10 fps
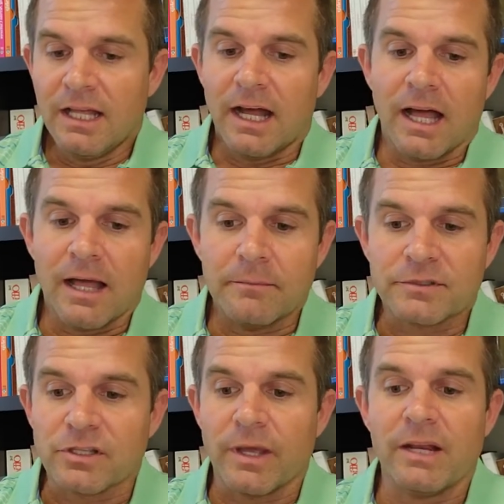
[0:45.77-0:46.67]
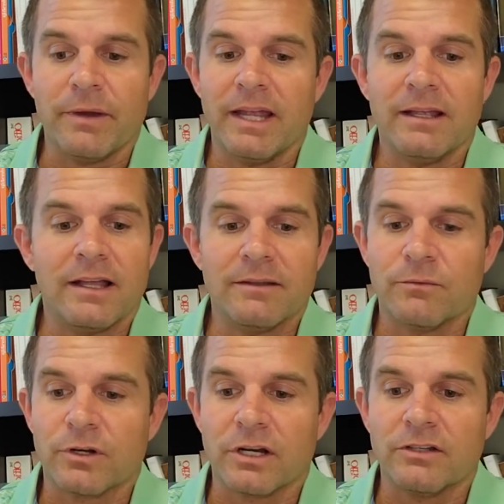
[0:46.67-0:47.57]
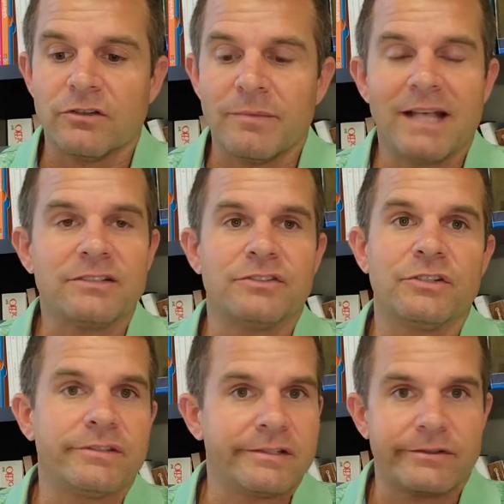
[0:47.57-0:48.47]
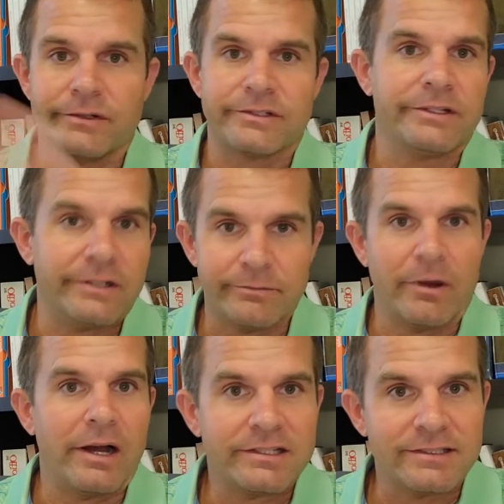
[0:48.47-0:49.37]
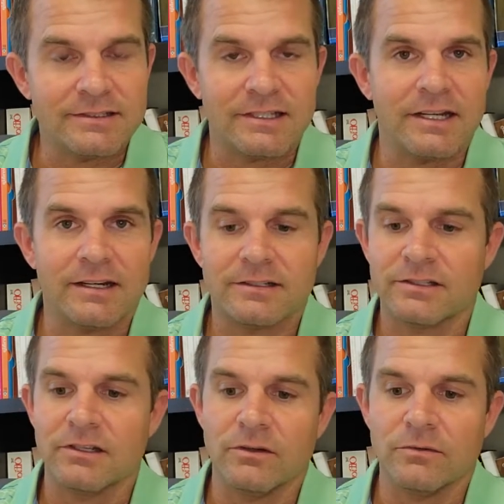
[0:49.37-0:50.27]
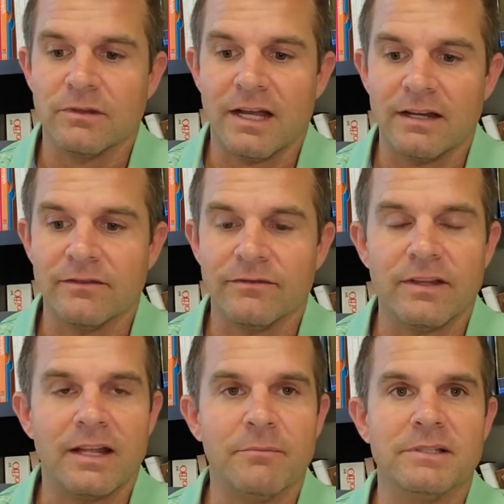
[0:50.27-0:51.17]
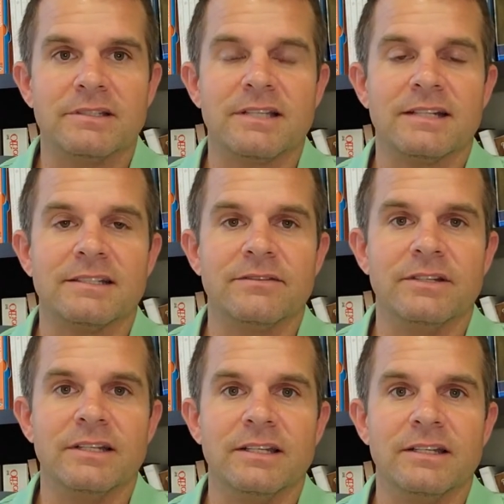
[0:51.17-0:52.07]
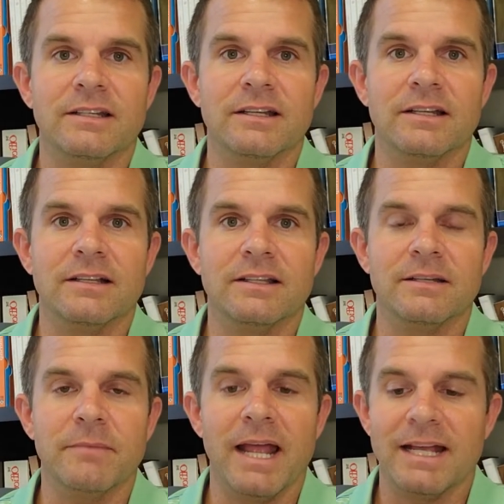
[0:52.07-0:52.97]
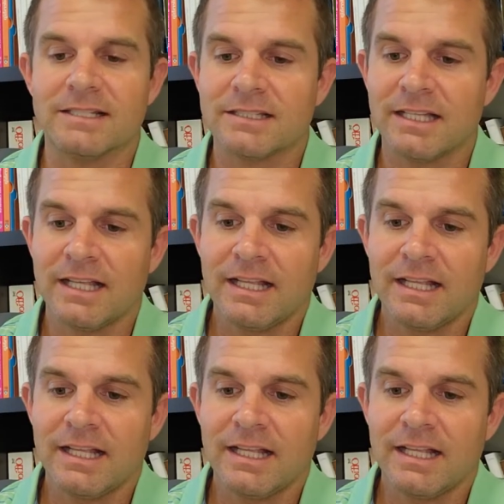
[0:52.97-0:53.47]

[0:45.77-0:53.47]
Um, so anyway, uh, we're going to do Massachusetts. Of course, you know Boston's there, so a lot of a lot of business activity in uh, in Mass.